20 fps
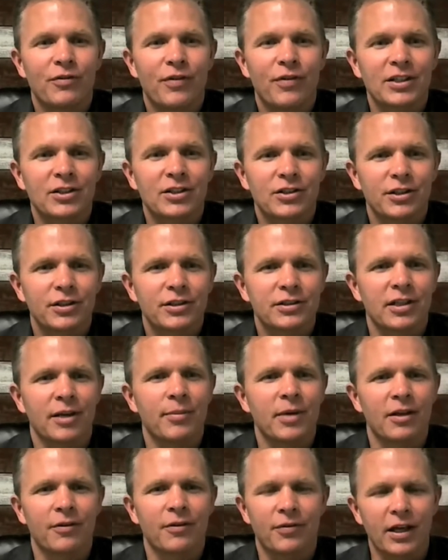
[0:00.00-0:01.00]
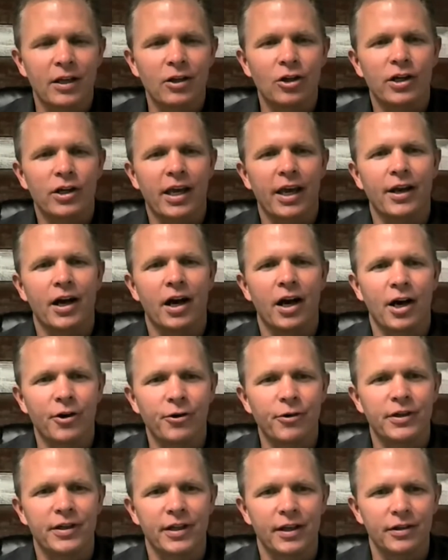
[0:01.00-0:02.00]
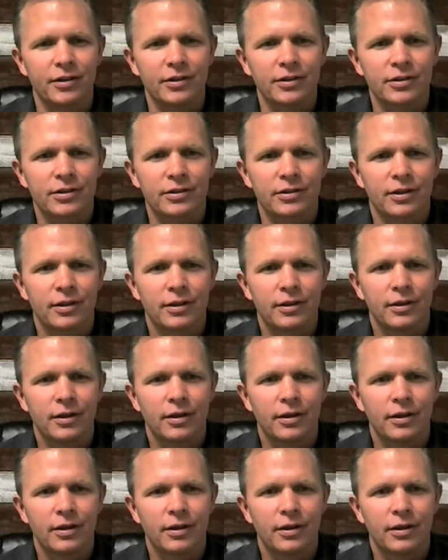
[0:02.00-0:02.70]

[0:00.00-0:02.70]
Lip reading: investors, I mean, if they look at 100 deals,